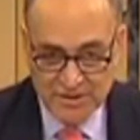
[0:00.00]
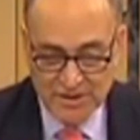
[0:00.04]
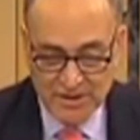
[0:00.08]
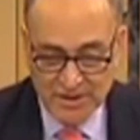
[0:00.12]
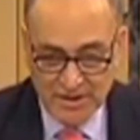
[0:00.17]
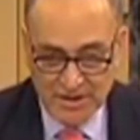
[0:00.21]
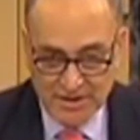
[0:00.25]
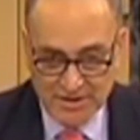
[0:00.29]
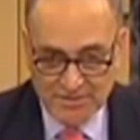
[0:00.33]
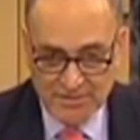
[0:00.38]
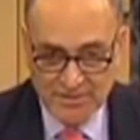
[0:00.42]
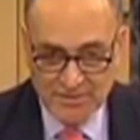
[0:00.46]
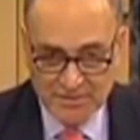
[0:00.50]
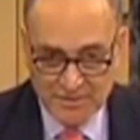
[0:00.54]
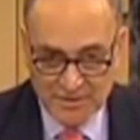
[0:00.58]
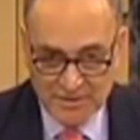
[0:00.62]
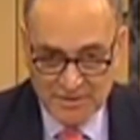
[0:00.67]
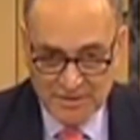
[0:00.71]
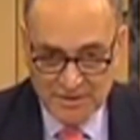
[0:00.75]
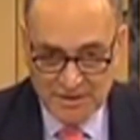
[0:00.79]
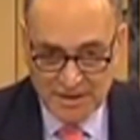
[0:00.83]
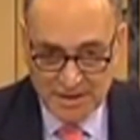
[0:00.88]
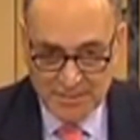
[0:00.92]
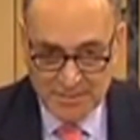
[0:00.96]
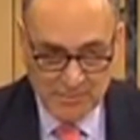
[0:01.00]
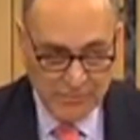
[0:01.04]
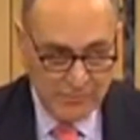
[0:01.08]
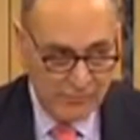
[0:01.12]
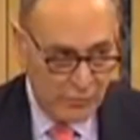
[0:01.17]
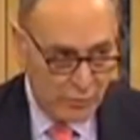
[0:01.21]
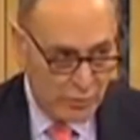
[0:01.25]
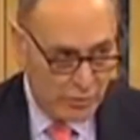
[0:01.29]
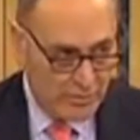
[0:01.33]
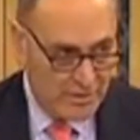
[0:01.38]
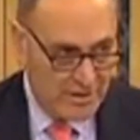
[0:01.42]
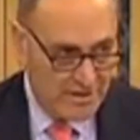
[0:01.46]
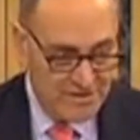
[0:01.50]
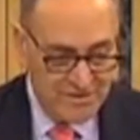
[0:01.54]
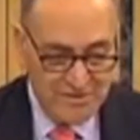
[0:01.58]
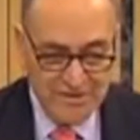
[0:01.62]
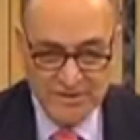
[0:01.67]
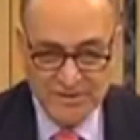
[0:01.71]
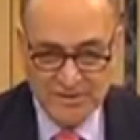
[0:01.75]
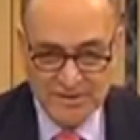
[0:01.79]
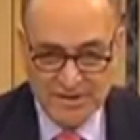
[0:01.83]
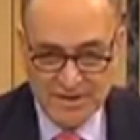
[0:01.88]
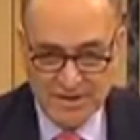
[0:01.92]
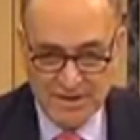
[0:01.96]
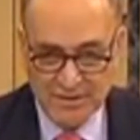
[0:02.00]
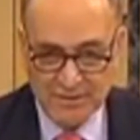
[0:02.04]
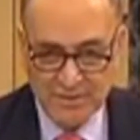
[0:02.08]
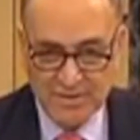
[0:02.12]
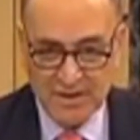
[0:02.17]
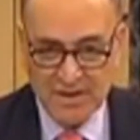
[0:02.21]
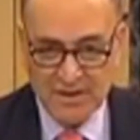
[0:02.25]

Act. And before I sit down,